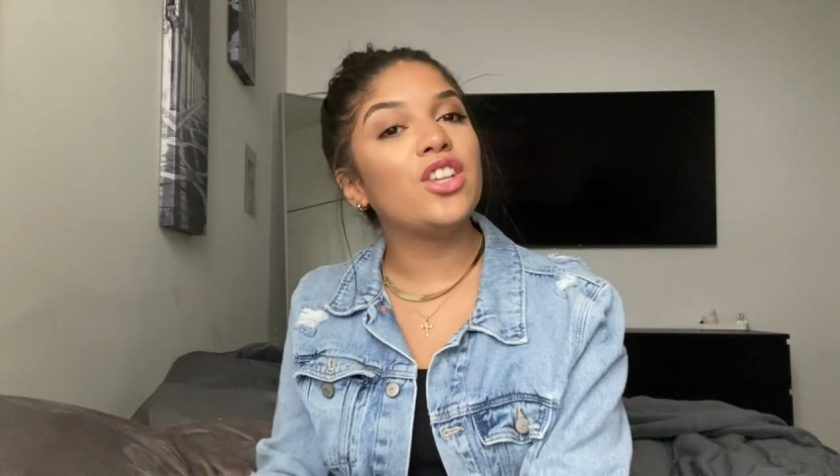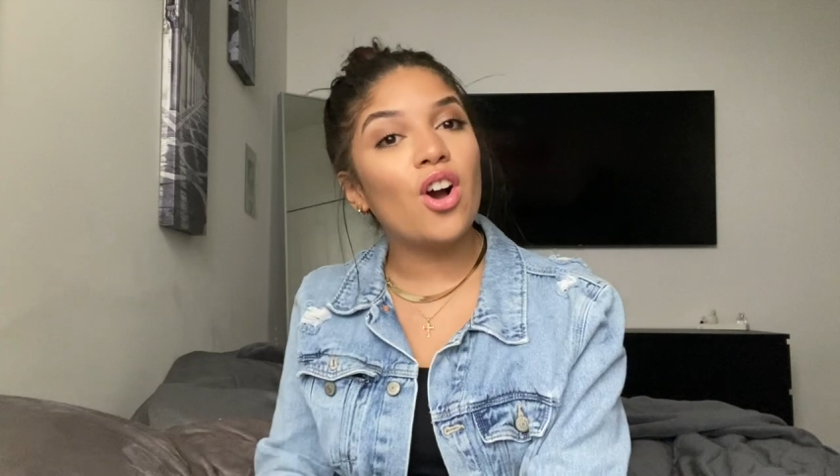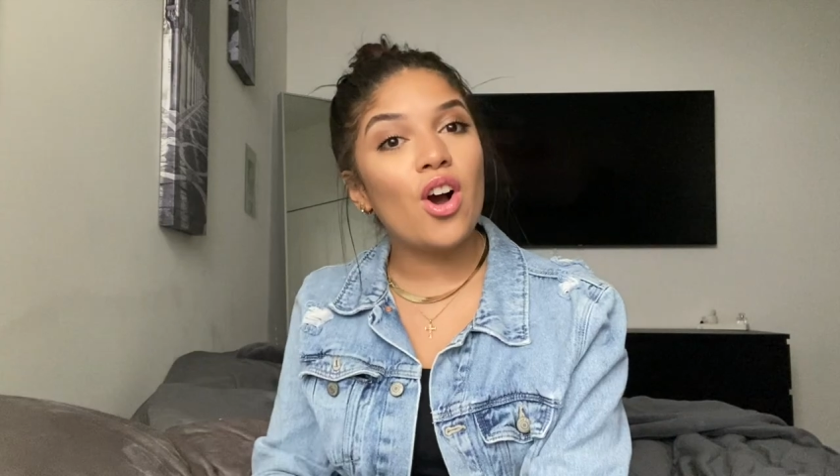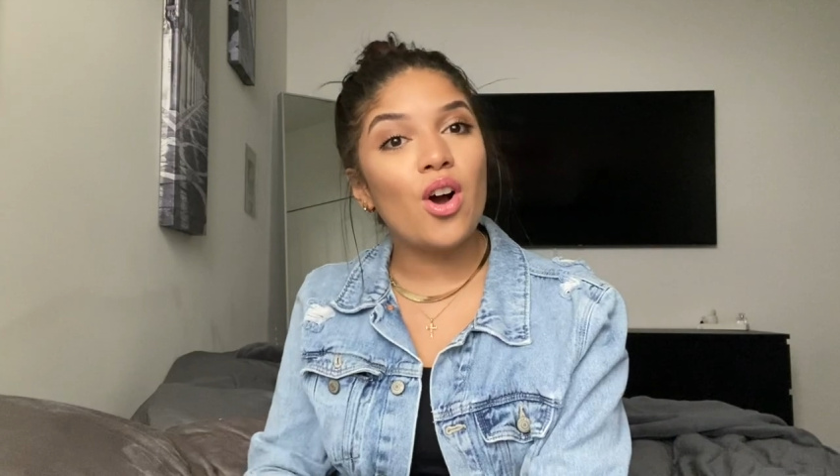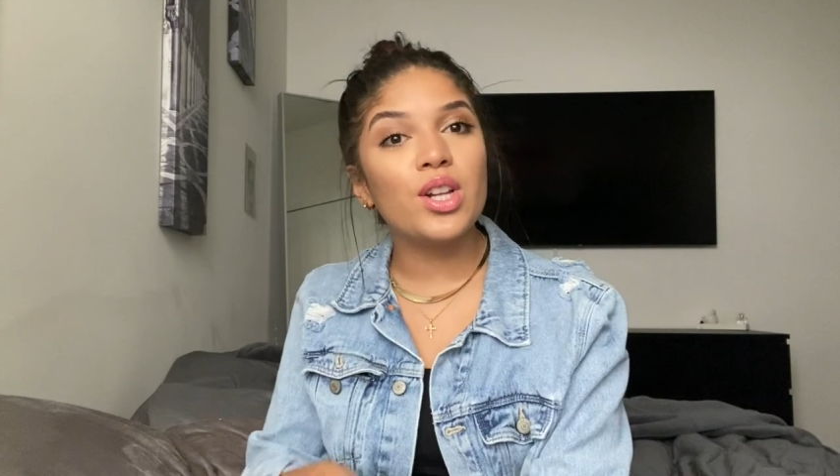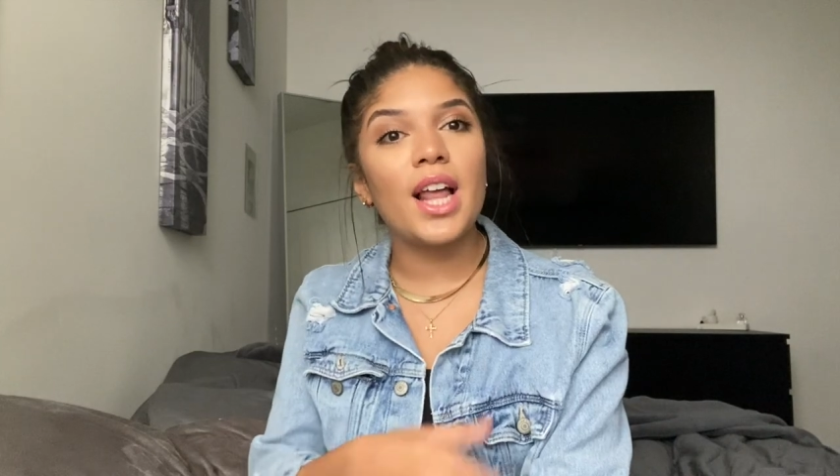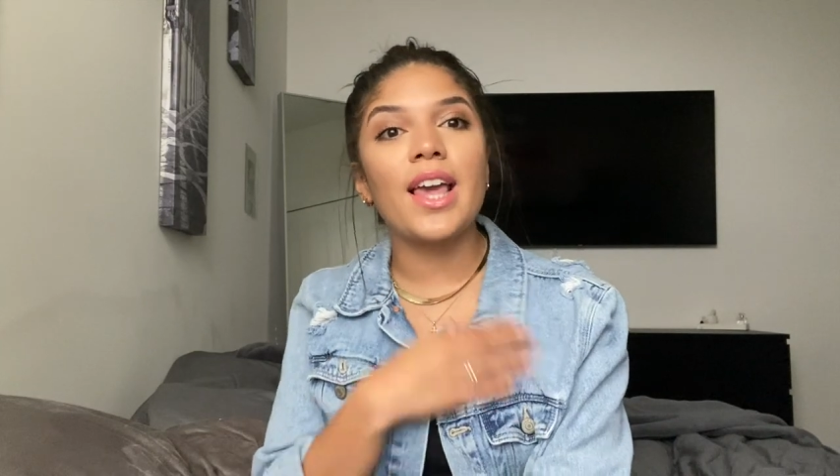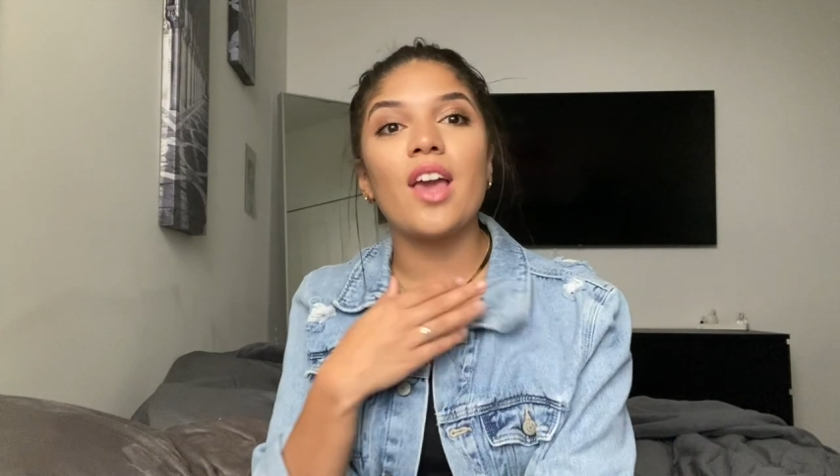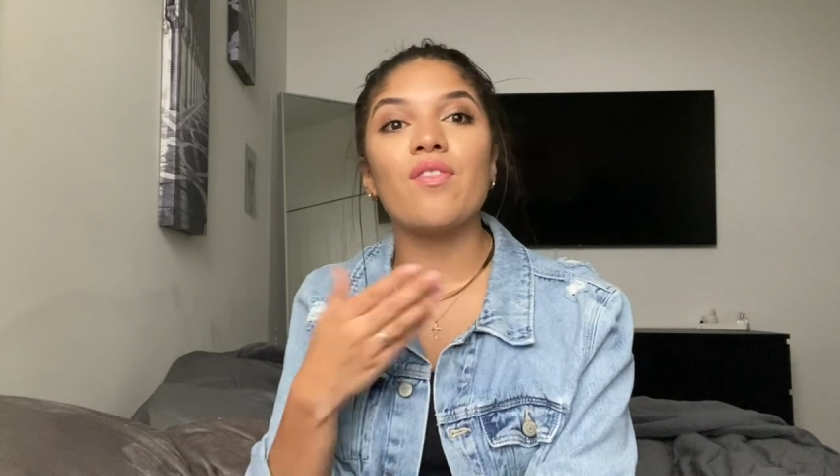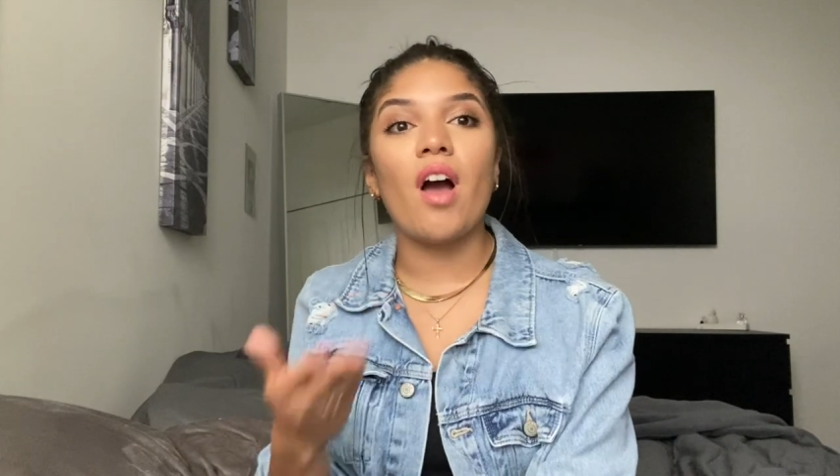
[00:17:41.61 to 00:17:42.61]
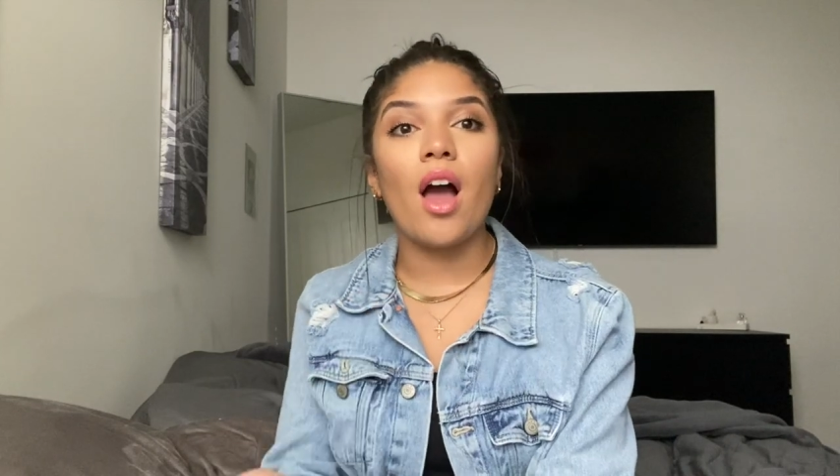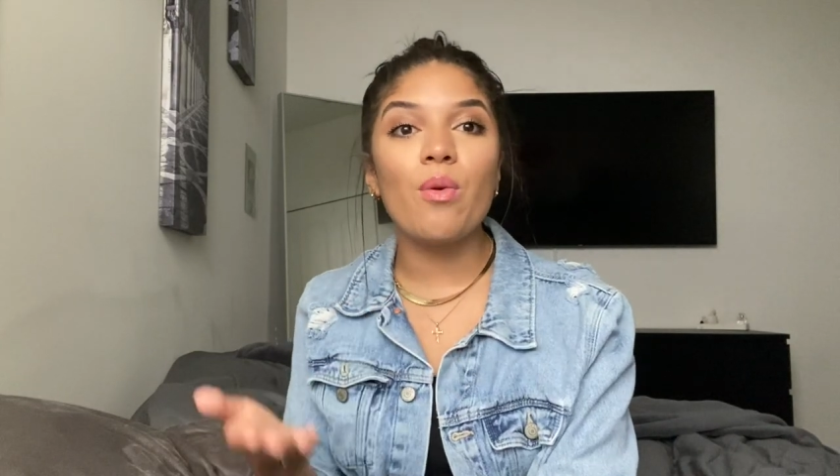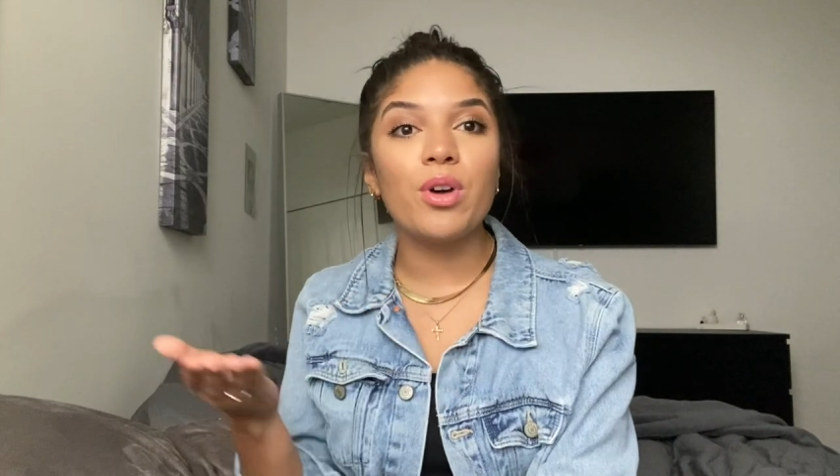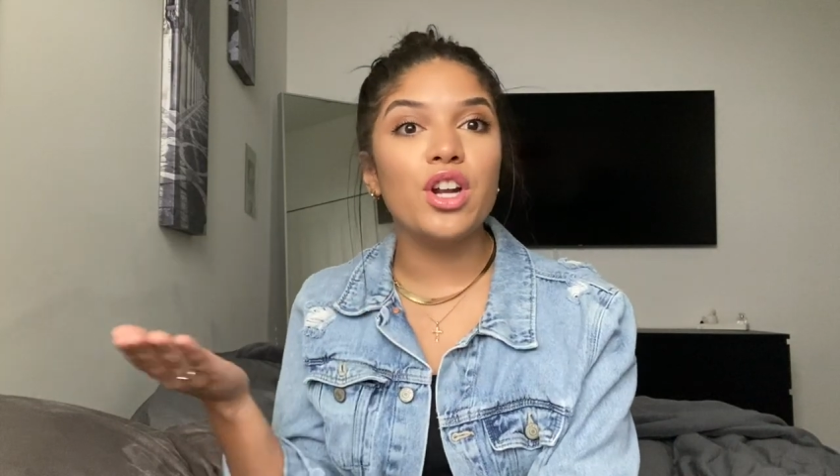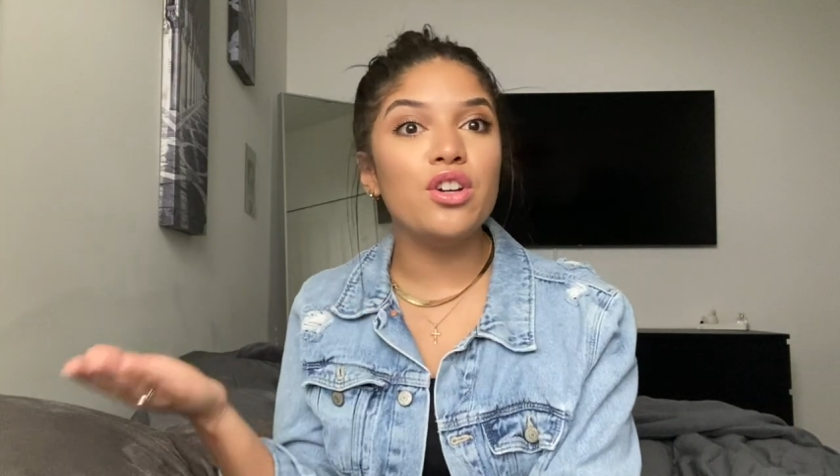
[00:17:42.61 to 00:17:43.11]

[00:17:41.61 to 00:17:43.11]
yo, like, if I would have